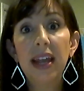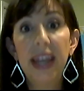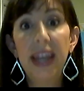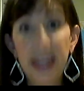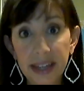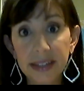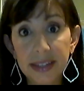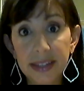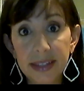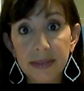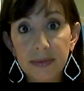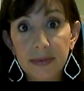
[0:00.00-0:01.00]

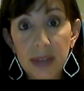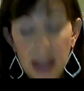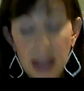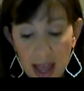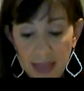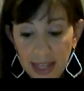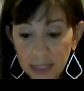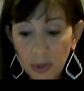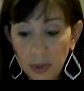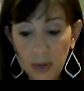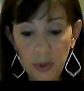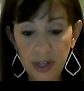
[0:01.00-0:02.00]
is. And that's what
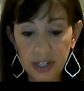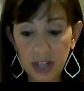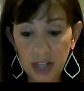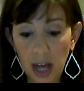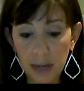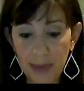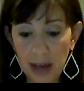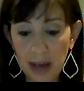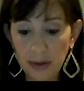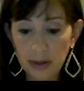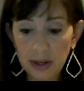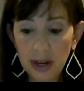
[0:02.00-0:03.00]
I wanted to talk about.
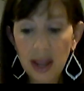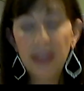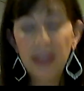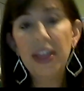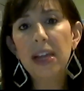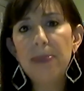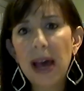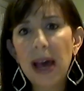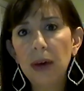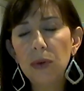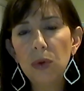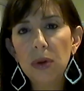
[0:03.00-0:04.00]
Think
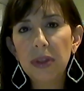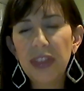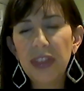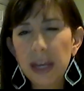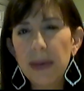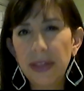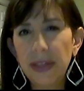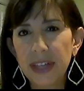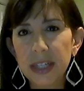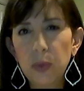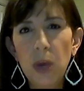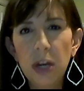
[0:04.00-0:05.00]
about
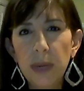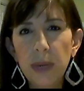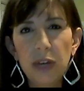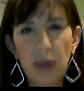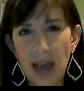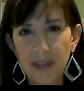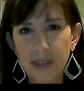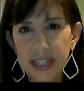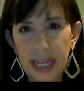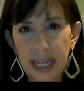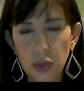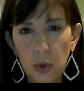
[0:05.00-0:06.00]
this. What do we
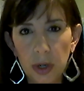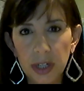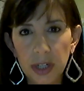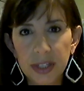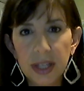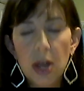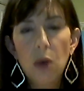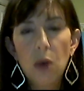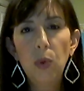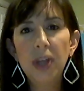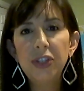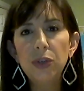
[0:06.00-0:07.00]
gravitate towards?
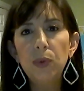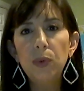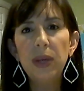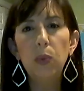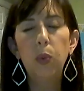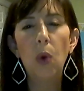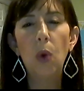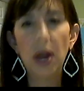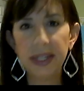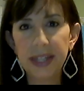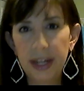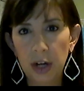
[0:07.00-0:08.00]
What do we
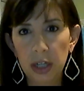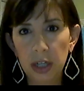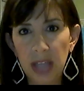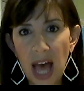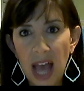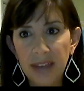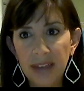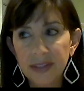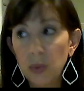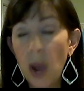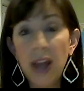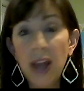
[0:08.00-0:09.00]
want in our lives?
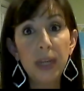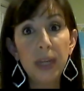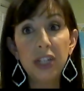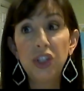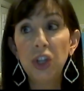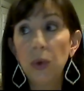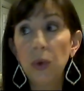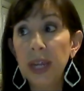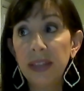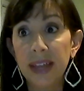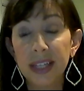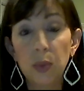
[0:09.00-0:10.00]
Why are we doing
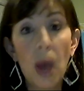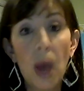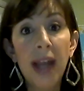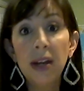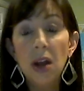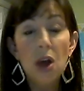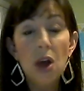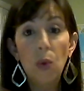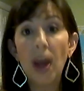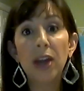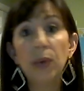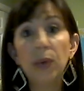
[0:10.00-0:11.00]
this? Why
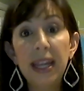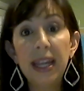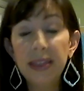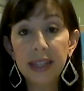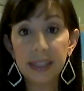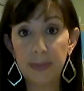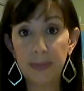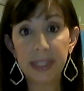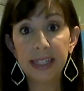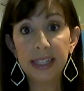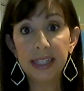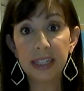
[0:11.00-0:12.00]
are we in this
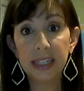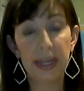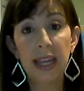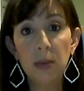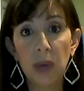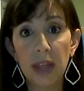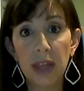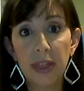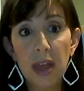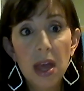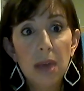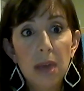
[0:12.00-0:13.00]
business to begin with?
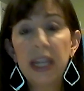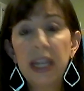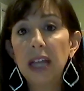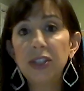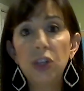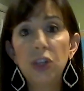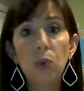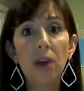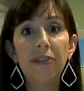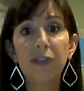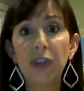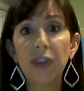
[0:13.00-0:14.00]
Because you
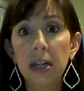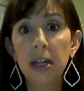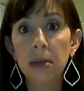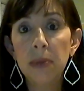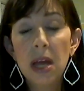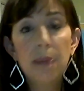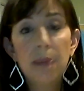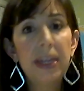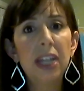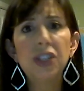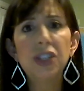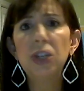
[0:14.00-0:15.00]
want freedom,
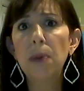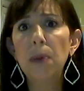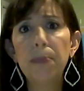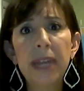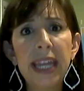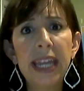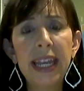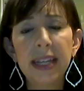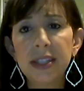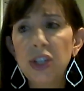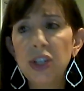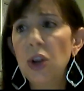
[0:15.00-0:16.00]
because you want
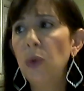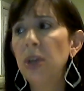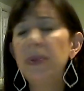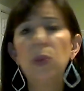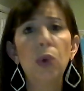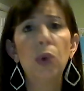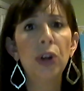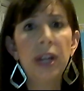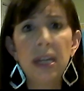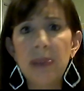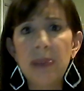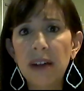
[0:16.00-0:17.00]
peace. You don't want to be worried
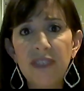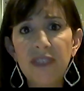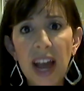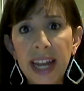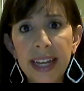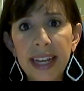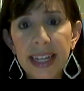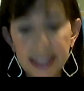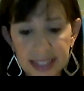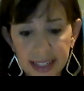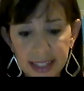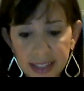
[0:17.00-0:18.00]
about
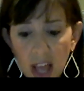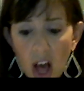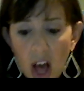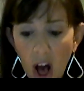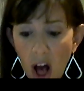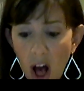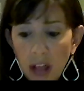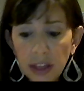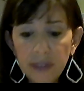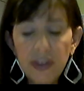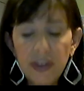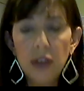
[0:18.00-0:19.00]
finances. All
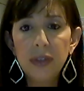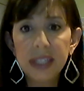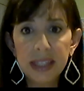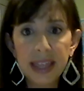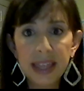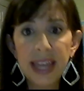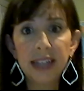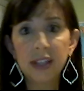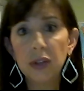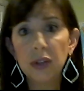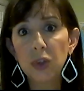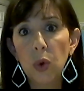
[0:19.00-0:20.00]
of those things,
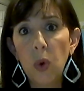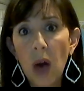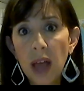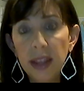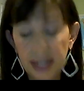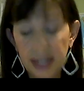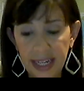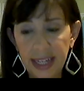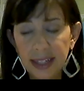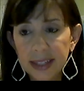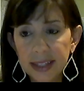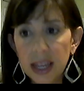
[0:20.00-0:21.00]
those
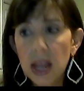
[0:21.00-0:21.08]
qualities,